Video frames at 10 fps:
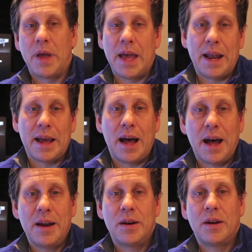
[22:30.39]
at a
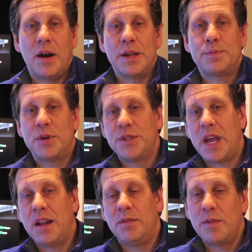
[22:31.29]
higher cost per
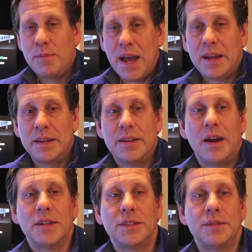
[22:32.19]
channel for
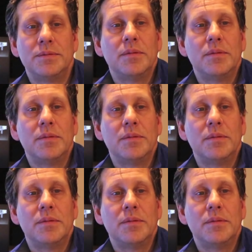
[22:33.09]
McIntosh.